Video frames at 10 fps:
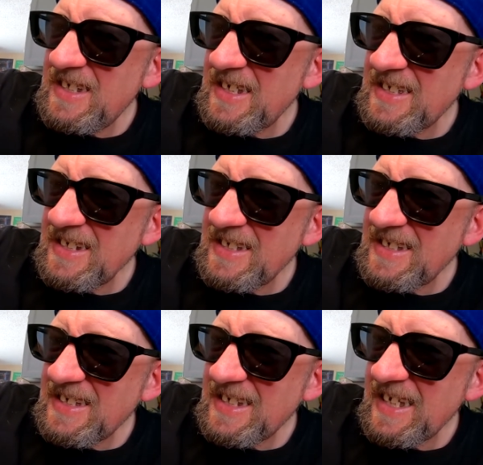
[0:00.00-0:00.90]

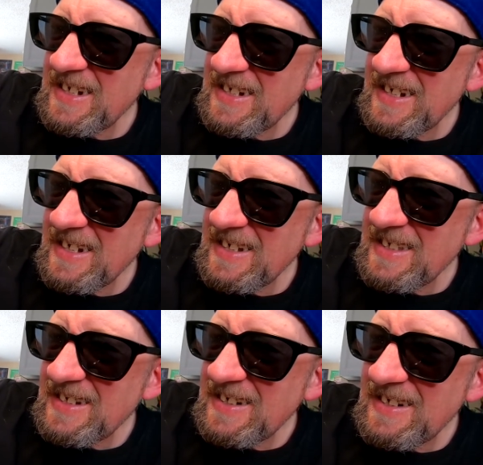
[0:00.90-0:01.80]
desiccant sachet
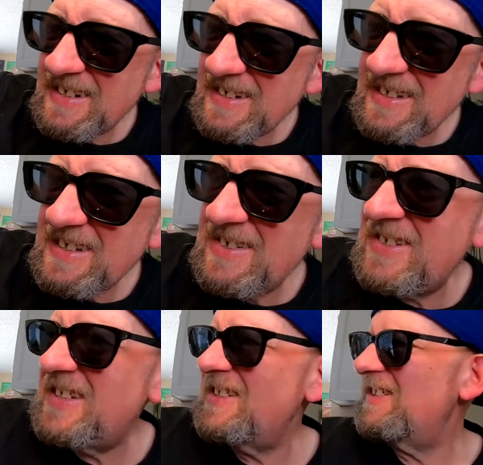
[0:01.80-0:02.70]
in there. No, it
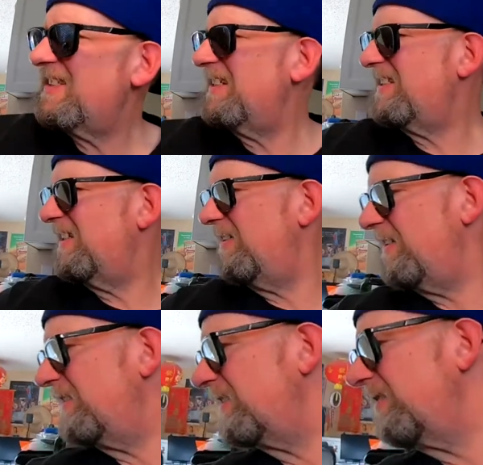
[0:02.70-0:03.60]
doesn't look like there
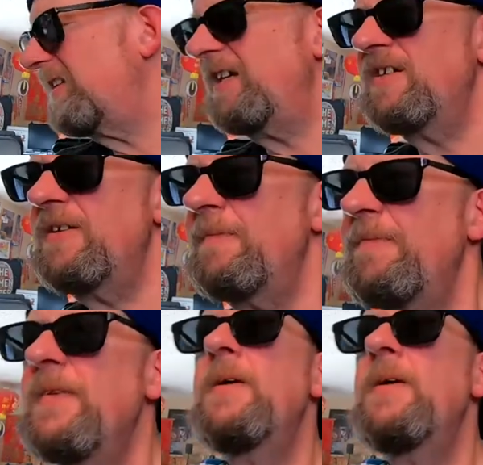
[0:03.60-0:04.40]
is. Okay, good.